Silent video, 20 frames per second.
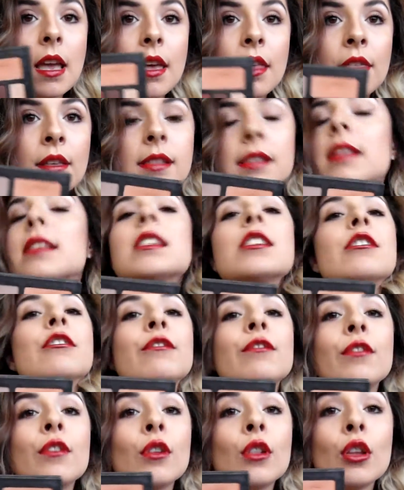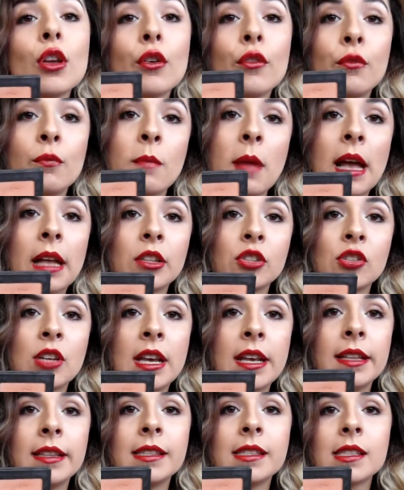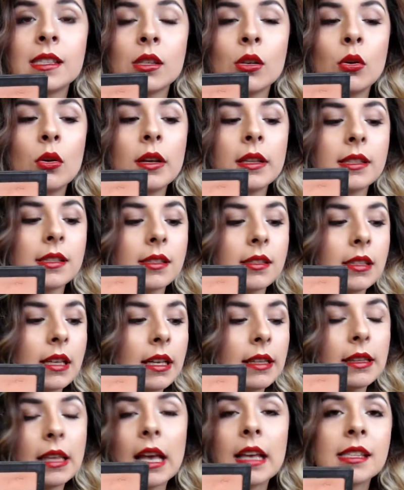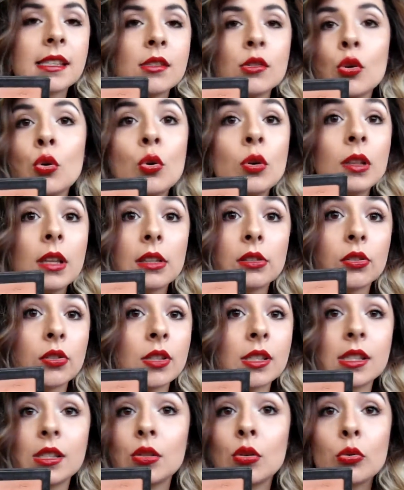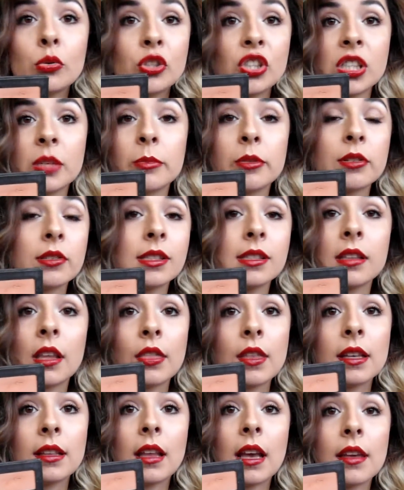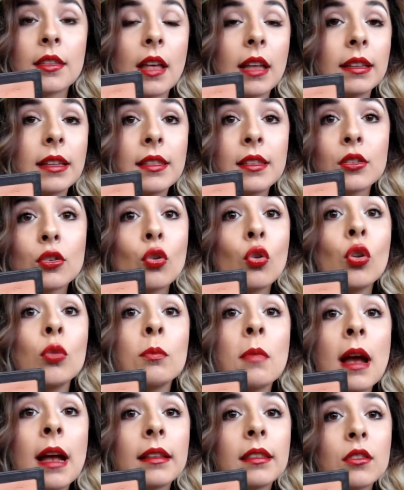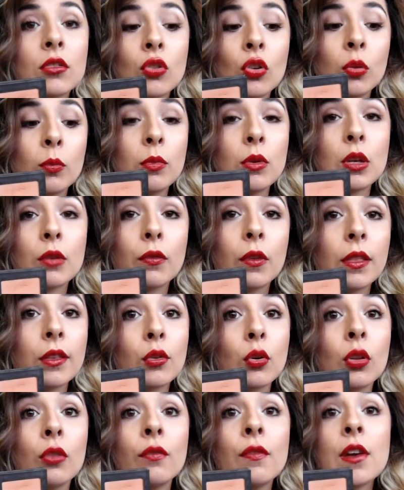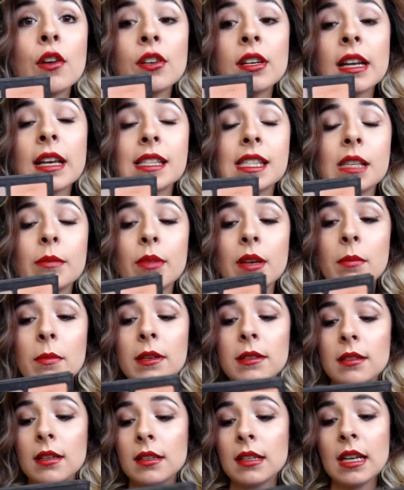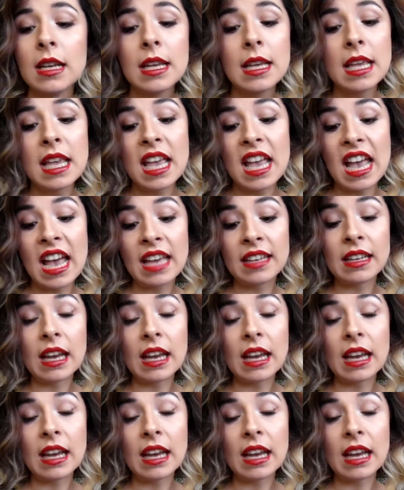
This is full of matte shades, so it's it has no glitters, no shimmers, nothing like that. They're all matte, they're all beautiful, they're all very nicely pigmented, and